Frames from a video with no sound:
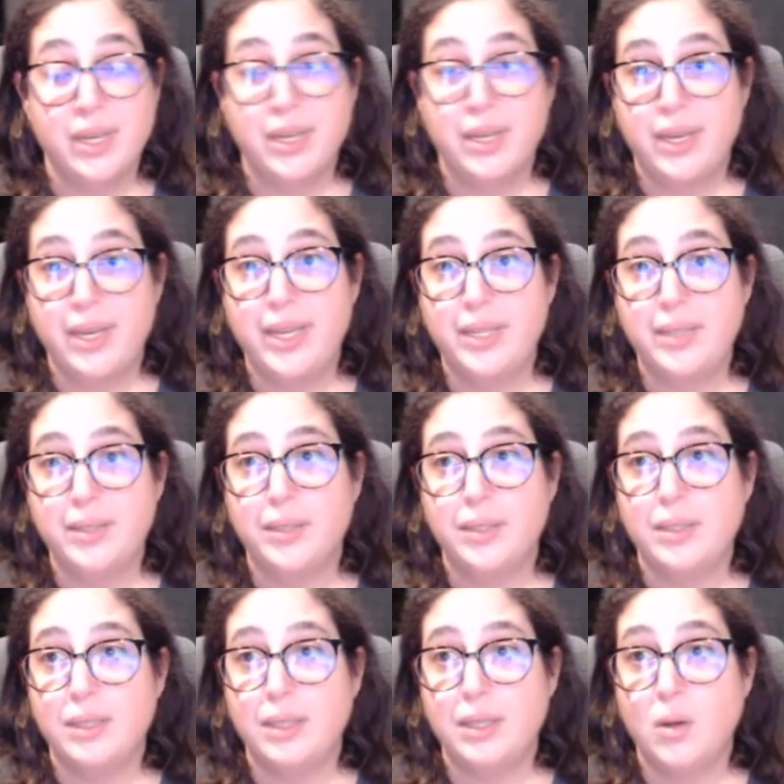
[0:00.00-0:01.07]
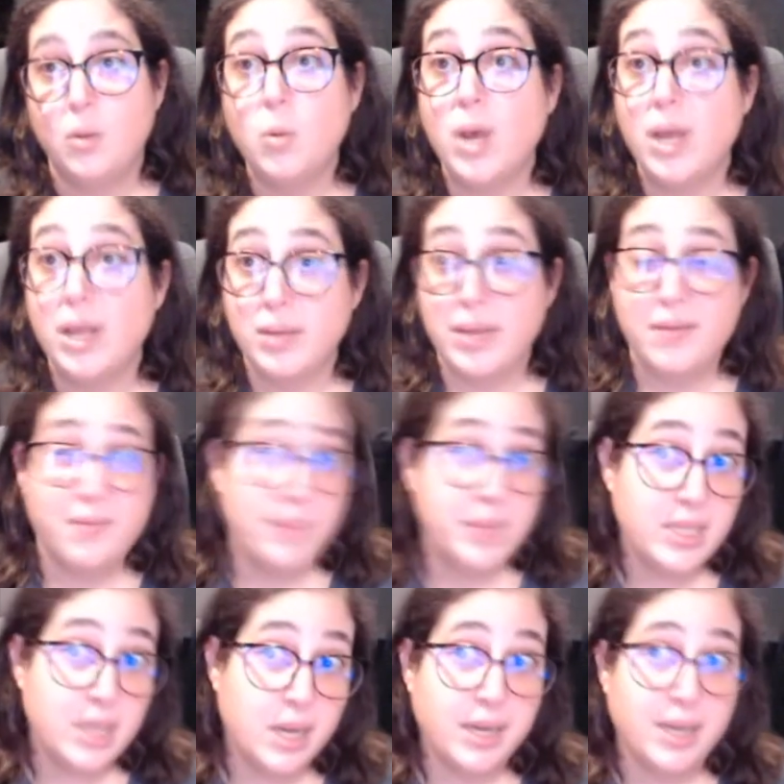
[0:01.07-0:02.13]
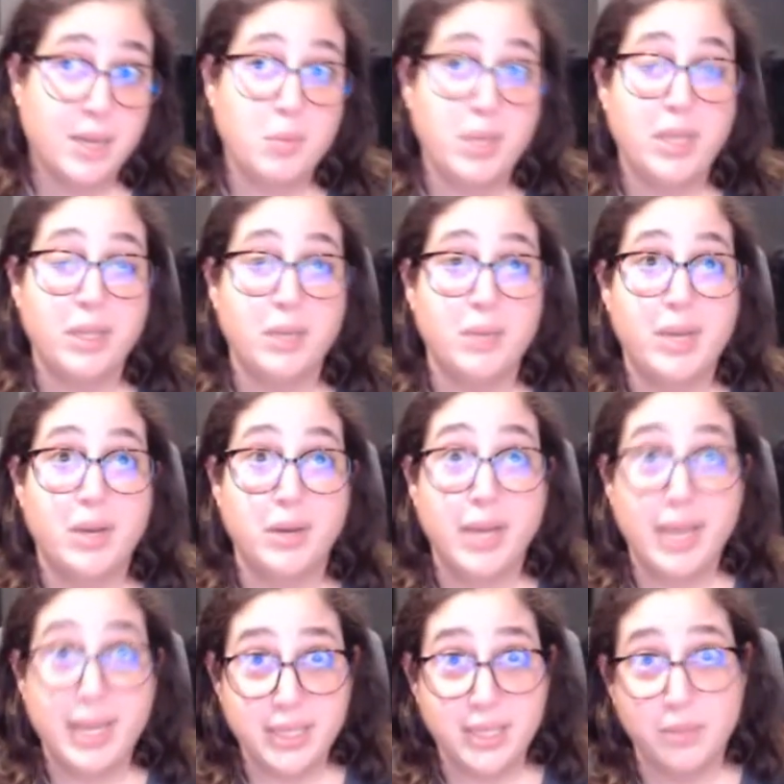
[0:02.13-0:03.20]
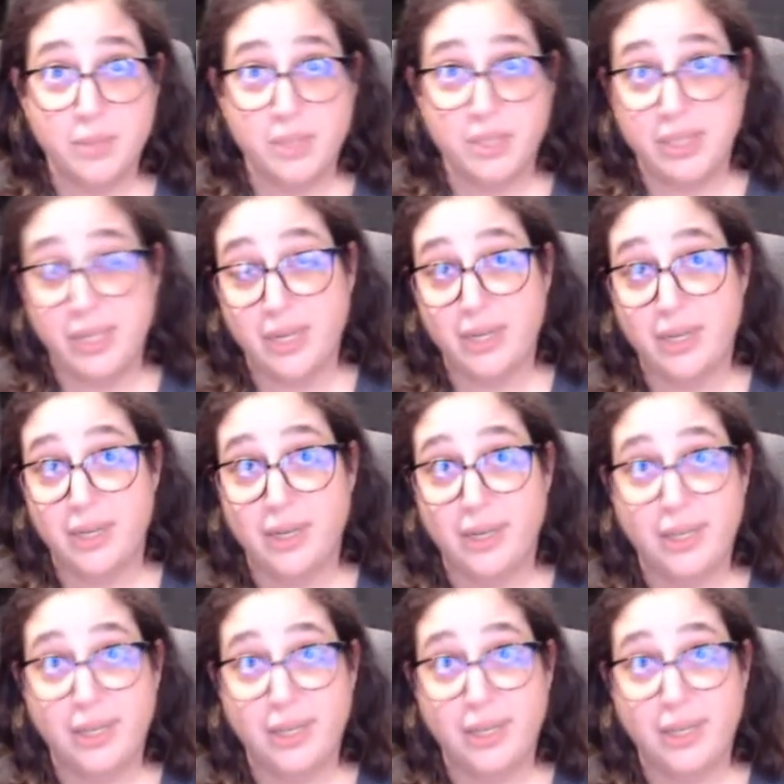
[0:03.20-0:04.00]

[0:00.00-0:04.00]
And while I've been talking mainly about customers here,